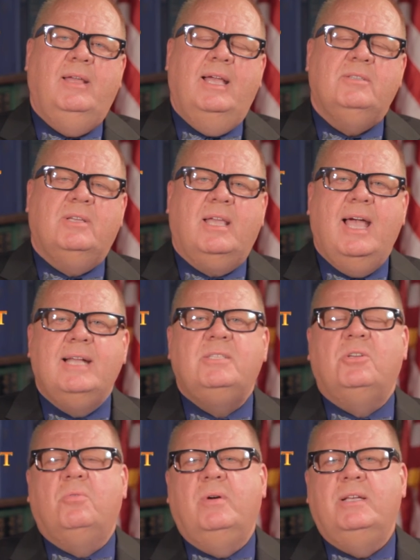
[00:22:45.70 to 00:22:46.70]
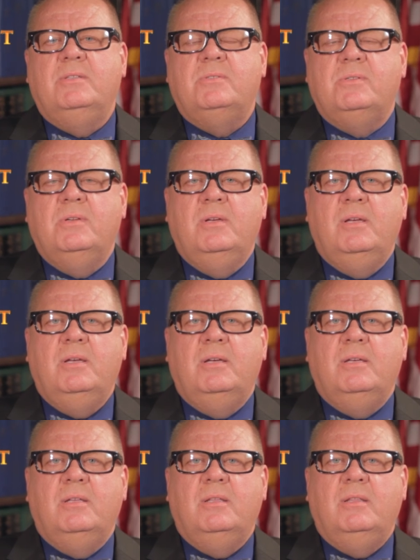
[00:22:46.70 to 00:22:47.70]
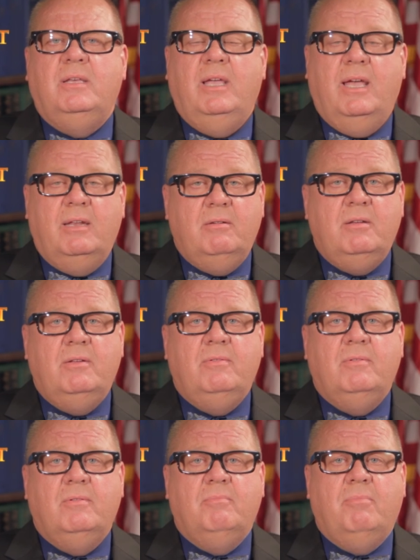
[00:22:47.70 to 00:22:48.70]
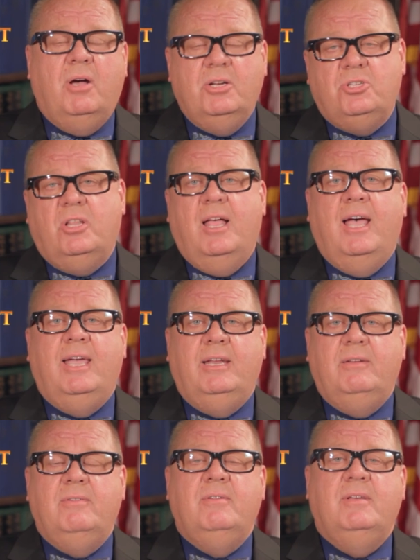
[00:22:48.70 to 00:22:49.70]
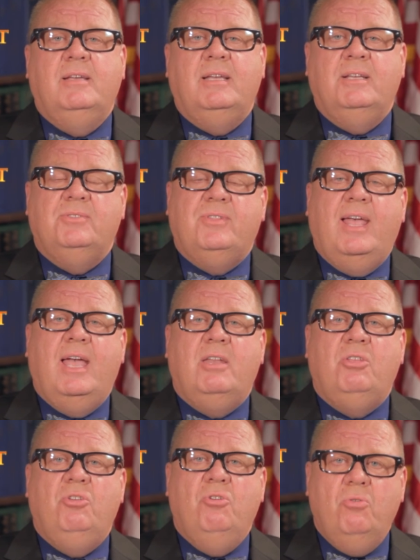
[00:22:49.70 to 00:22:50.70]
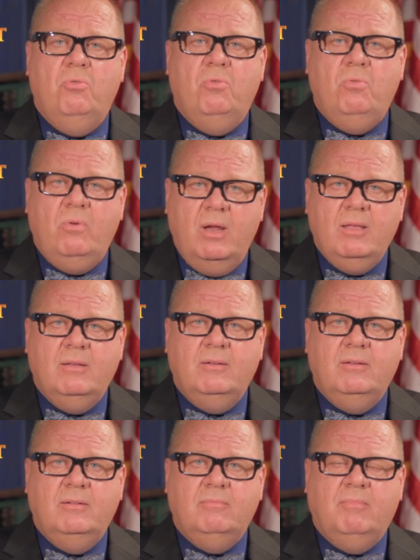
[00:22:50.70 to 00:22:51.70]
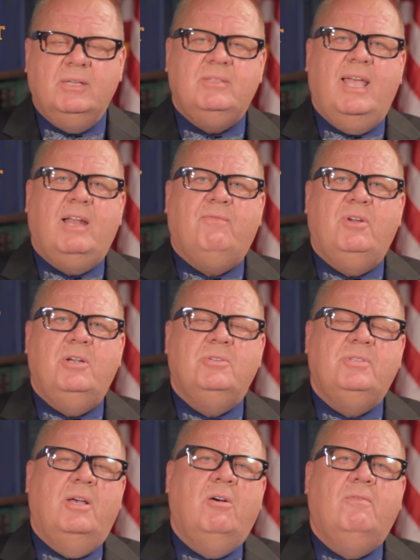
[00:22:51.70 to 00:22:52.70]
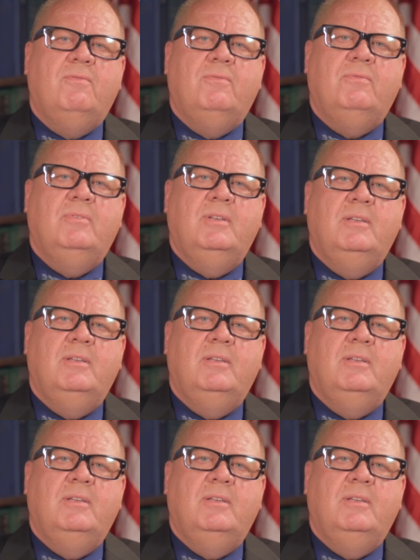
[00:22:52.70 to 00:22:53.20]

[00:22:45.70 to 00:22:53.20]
As a consequence, the end punchline is that you must act for yourself,